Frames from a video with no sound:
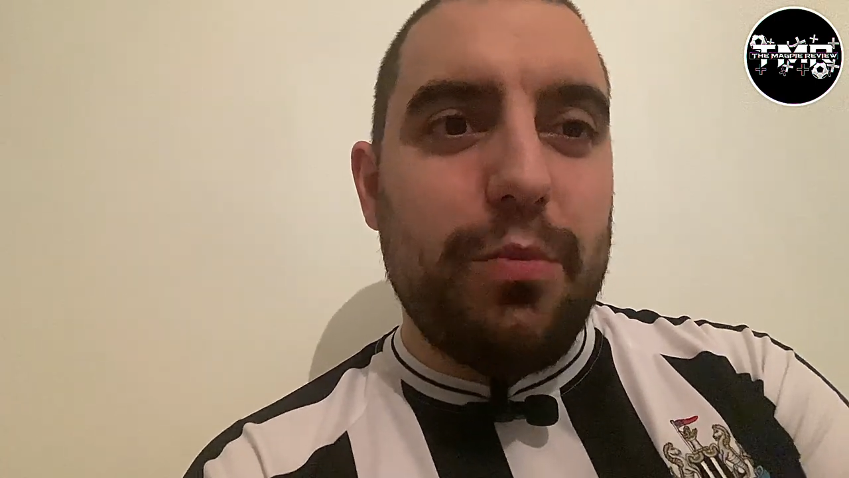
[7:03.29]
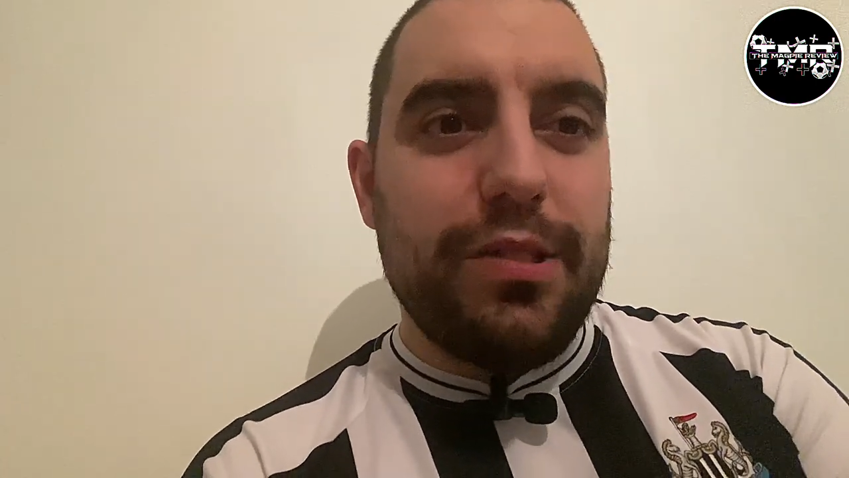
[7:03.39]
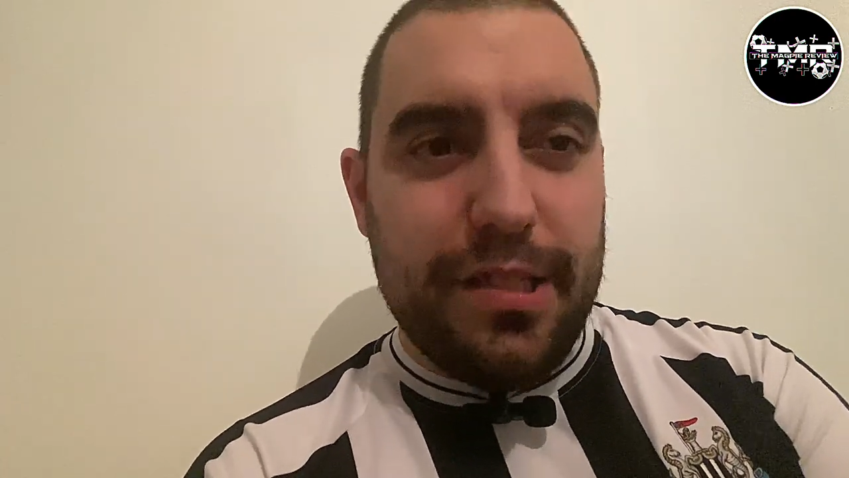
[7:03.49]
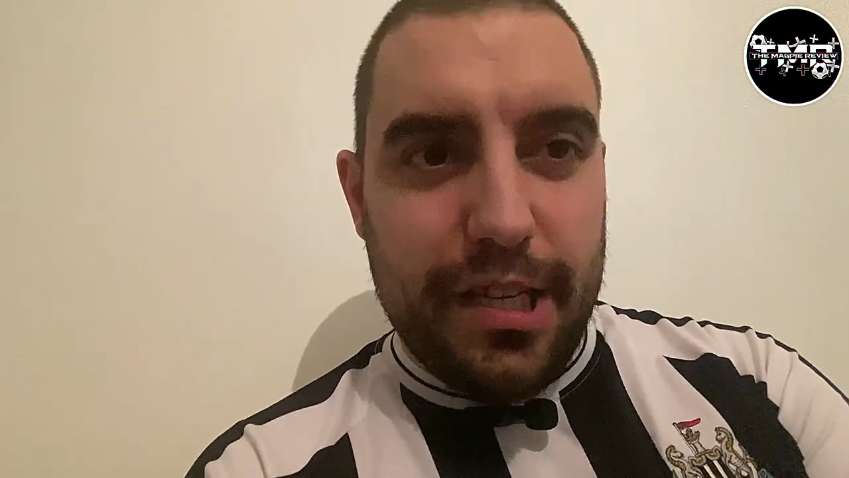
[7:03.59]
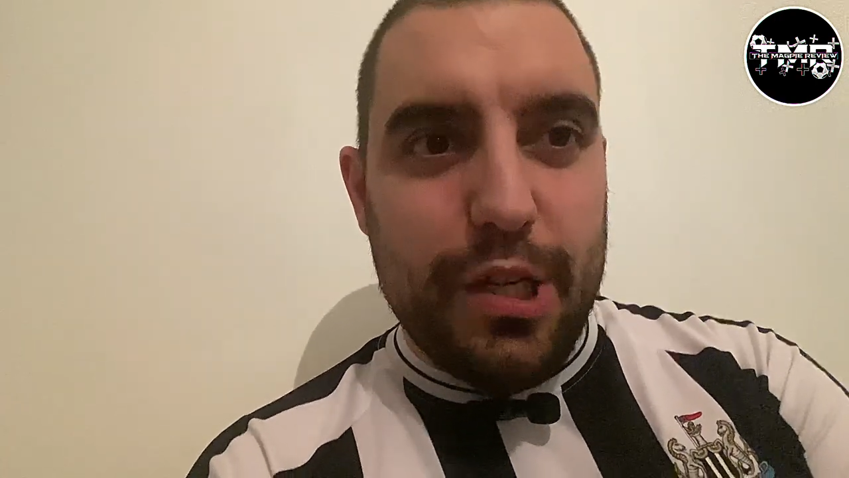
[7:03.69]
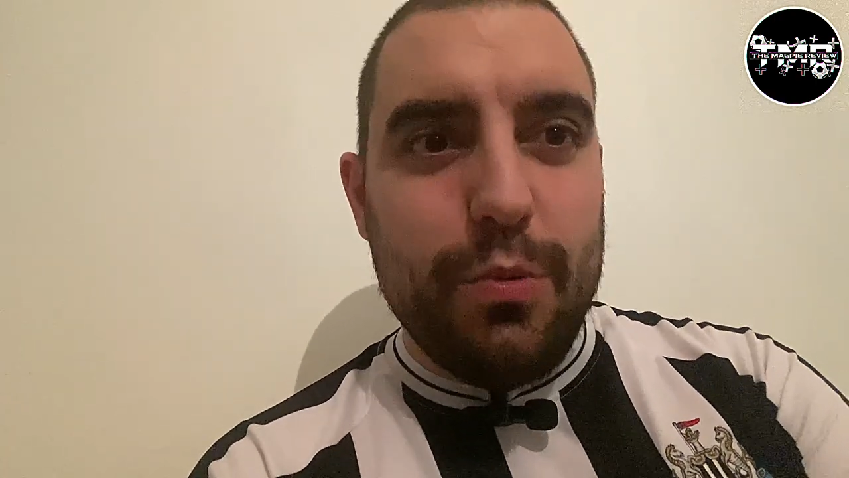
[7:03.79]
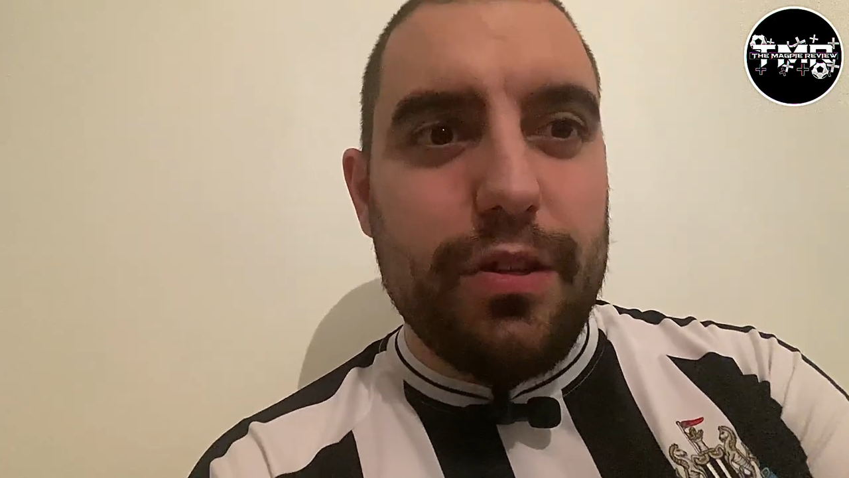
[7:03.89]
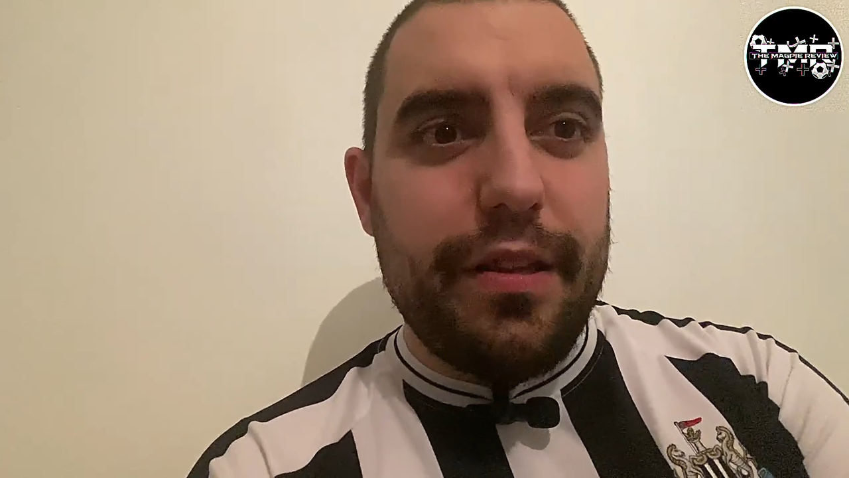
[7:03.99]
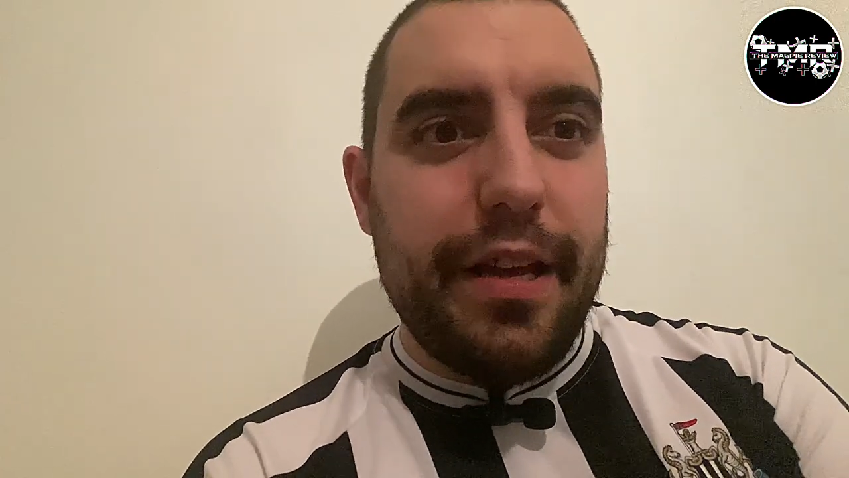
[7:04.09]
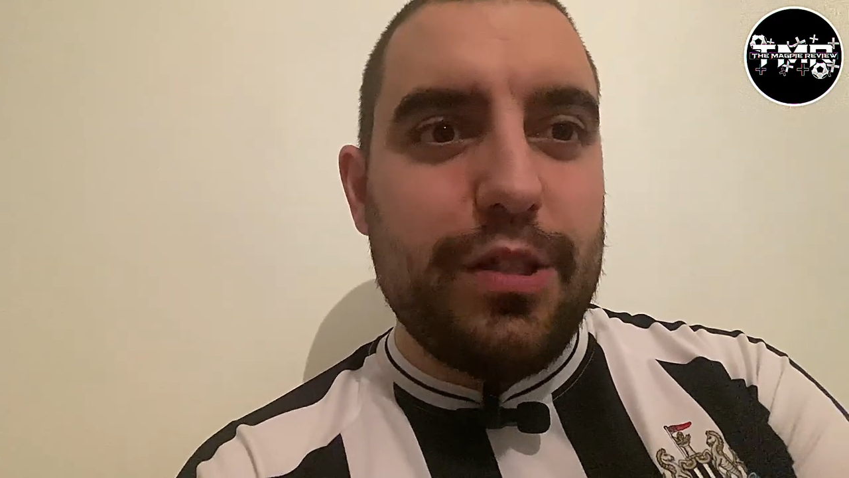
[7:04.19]
will see you
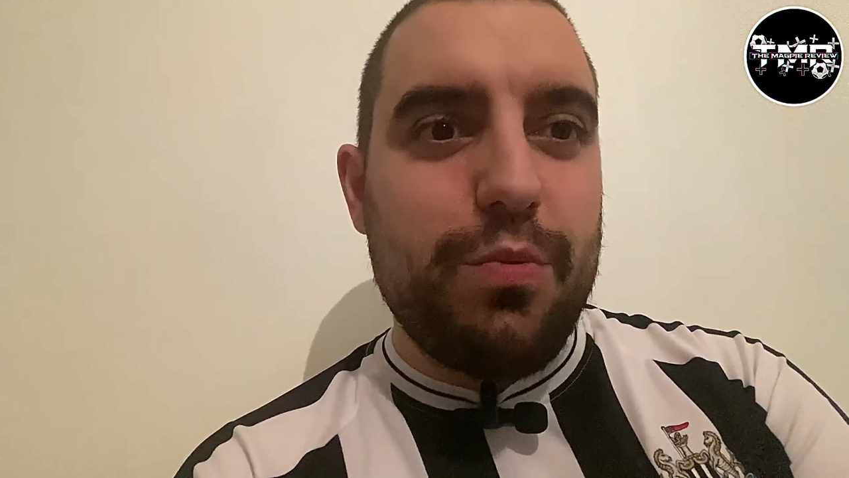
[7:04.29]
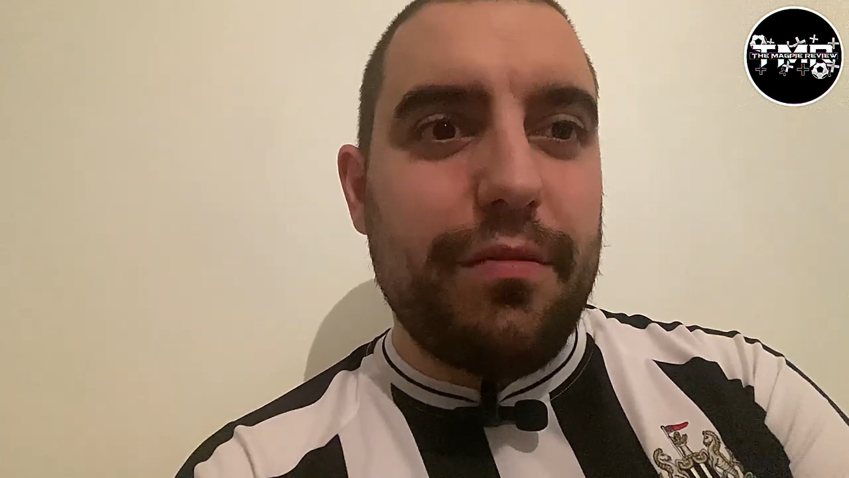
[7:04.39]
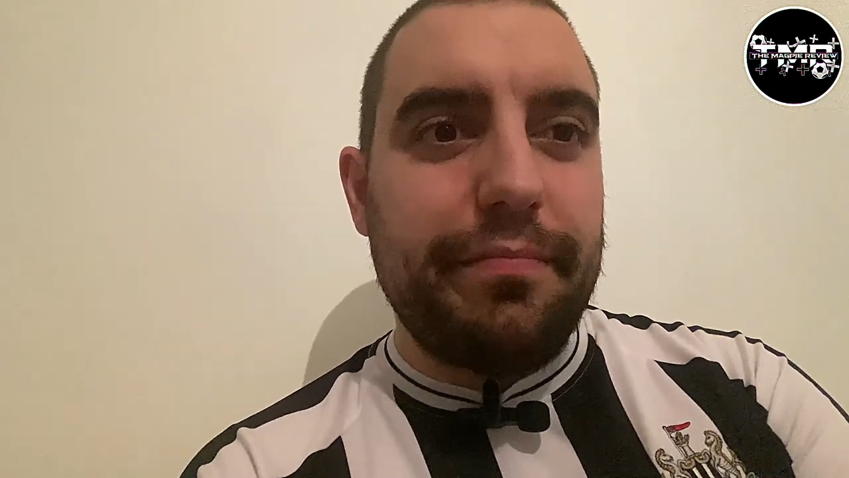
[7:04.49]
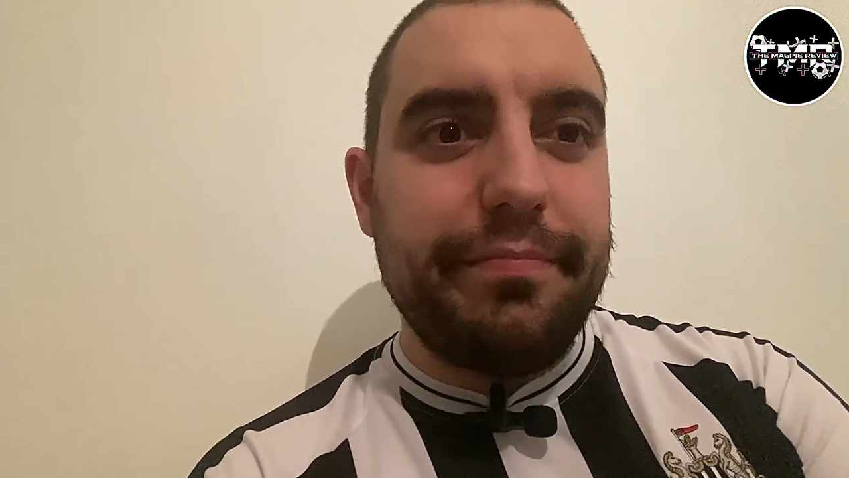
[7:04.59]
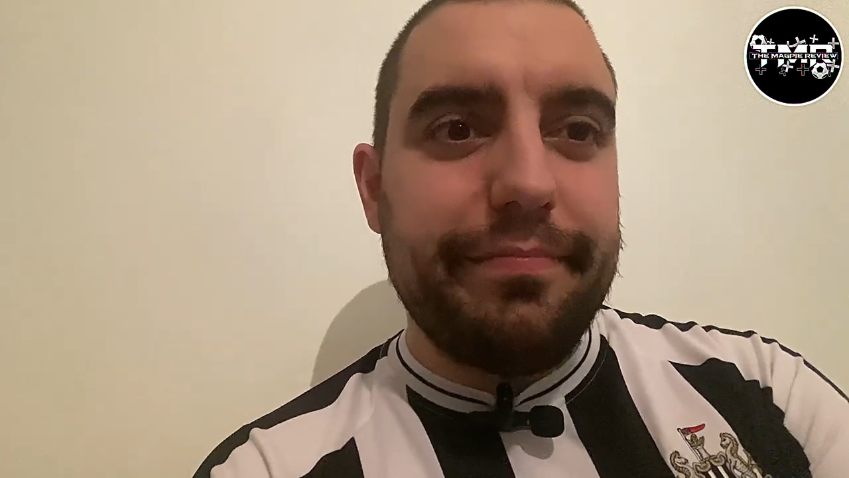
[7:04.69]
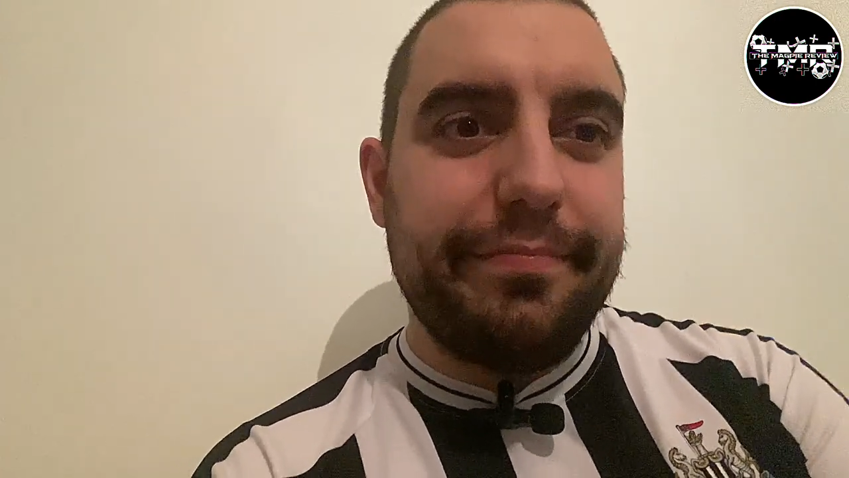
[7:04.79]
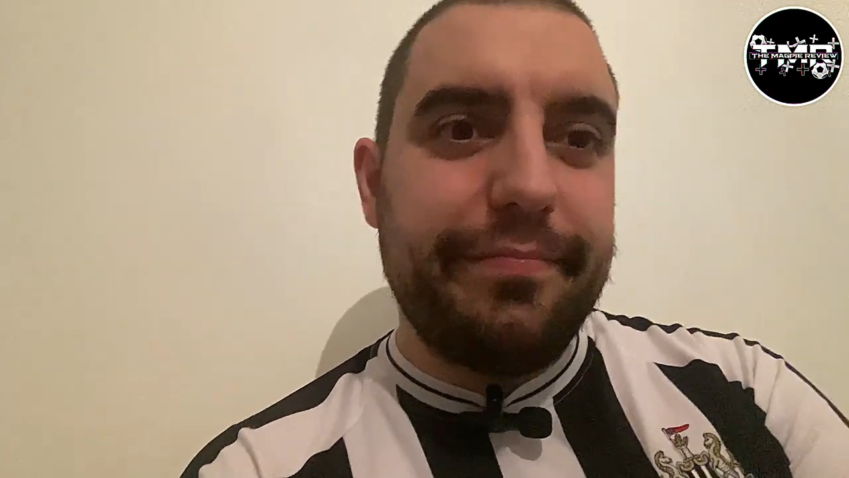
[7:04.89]
on the next one.